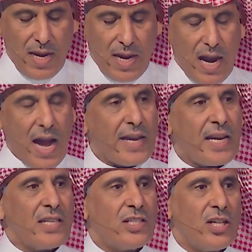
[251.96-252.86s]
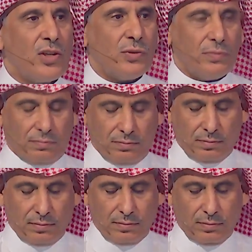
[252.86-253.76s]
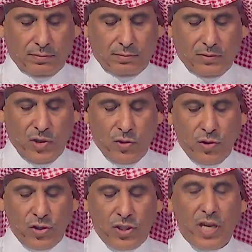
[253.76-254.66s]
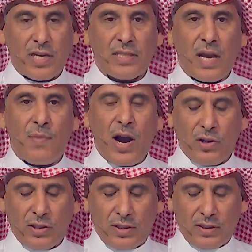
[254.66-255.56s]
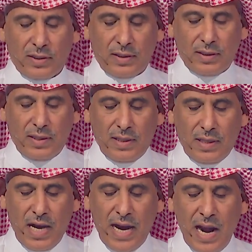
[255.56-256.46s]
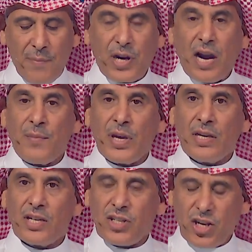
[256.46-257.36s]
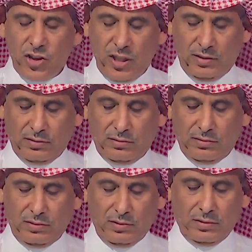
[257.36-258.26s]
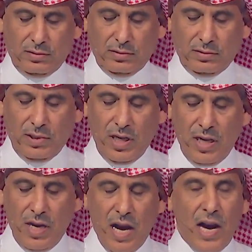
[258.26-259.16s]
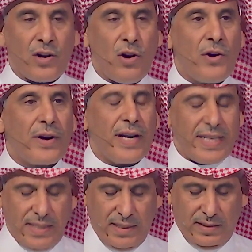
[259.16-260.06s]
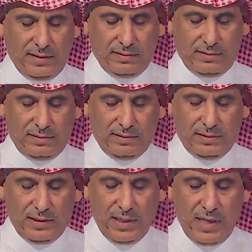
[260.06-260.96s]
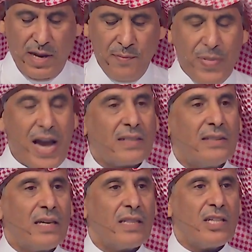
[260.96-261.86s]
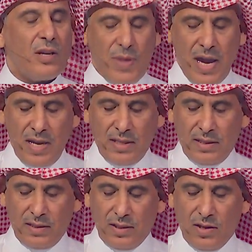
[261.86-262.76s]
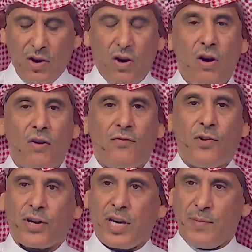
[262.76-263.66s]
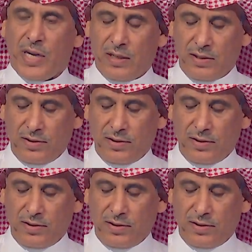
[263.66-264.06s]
I can tell you, concerns about an upcoming recession are already impacting the demand for chemicals.